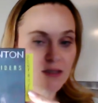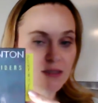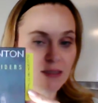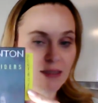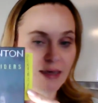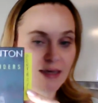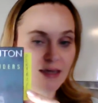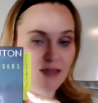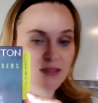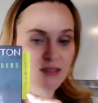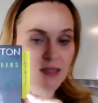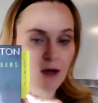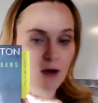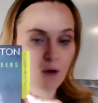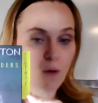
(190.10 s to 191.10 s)
like
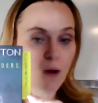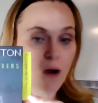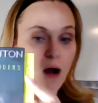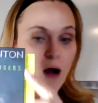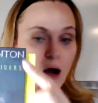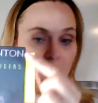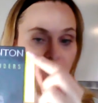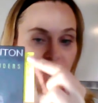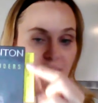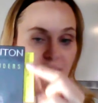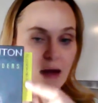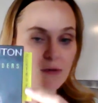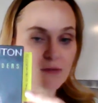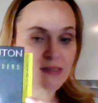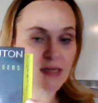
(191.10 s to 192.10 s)
so on the
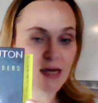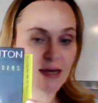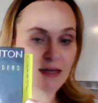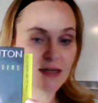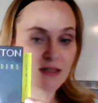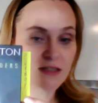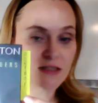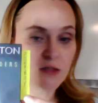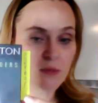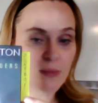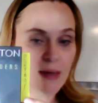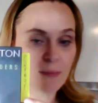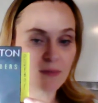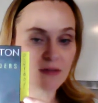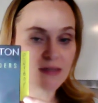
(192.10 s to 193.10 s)
outside to
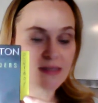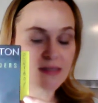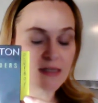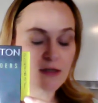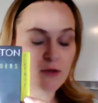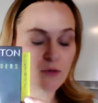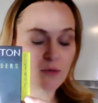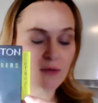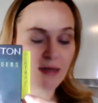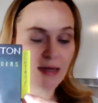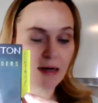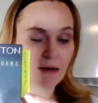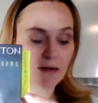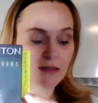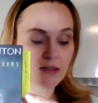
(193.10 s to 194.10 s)
be able to see who the
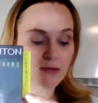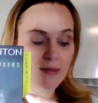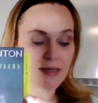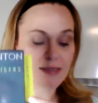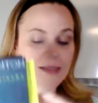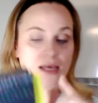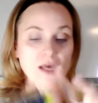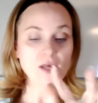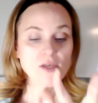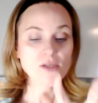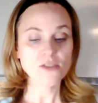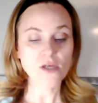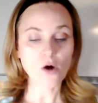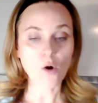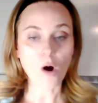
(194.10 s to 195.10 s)
character is.
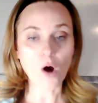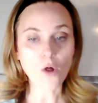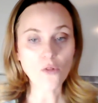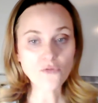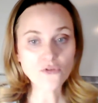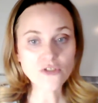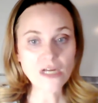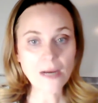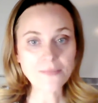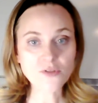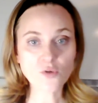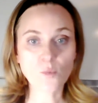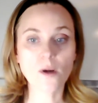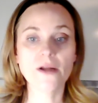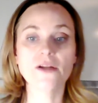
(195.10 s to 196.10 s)
So all through
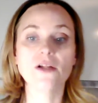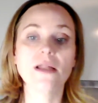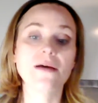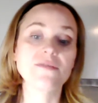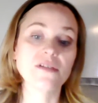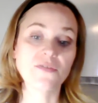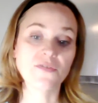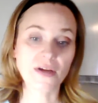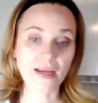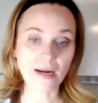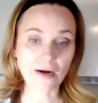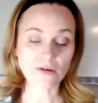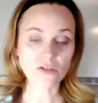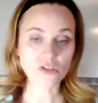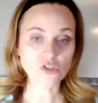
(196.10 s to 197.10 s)
chapter 1, you'll have different
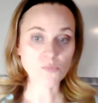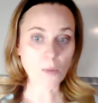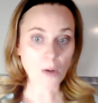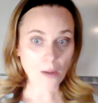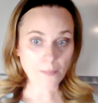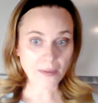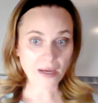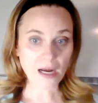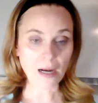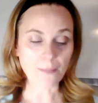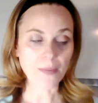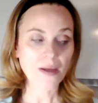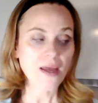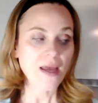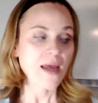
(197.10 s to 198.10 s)
characters popping
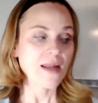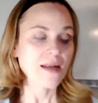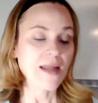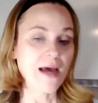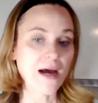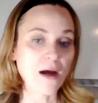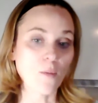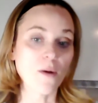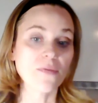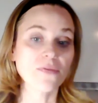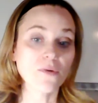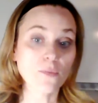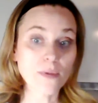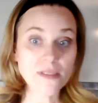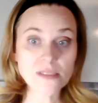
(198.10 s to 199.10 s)
up. Now,
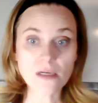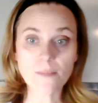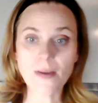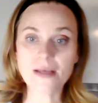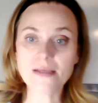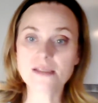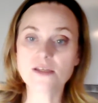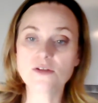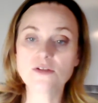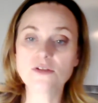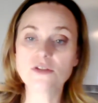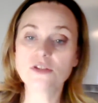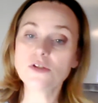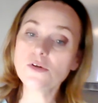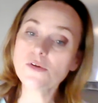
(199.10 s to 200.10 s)
the reason I'm asking you
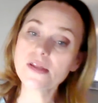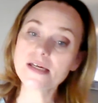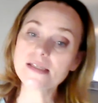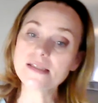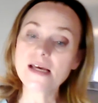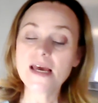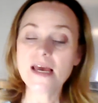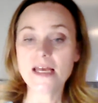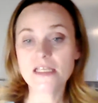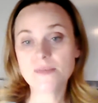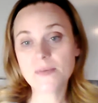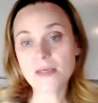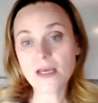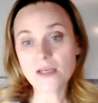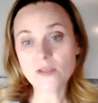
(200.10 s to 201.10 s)
to do this is
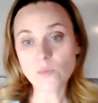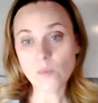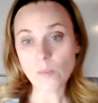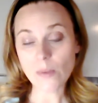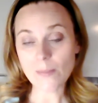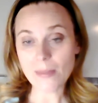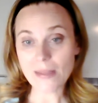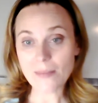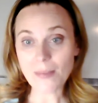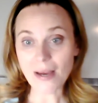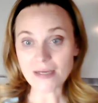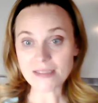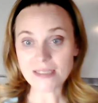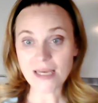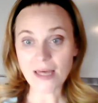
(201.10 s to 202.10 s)
because when we meet
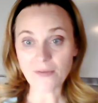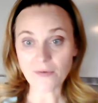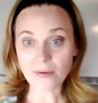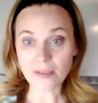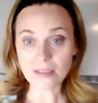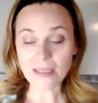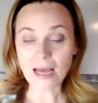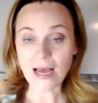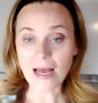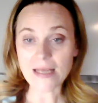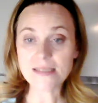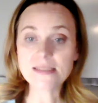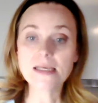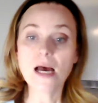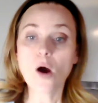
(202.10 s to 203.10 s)
back together in
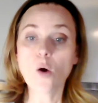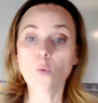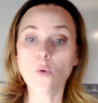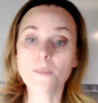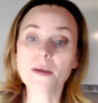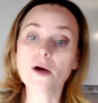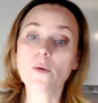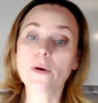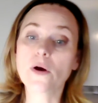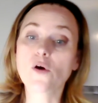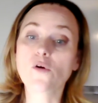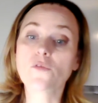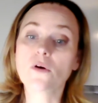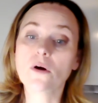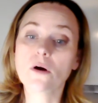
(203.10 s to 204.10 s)
class, we'll be going
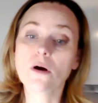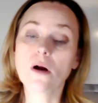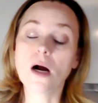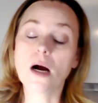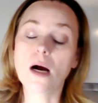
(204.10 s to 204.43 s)
over,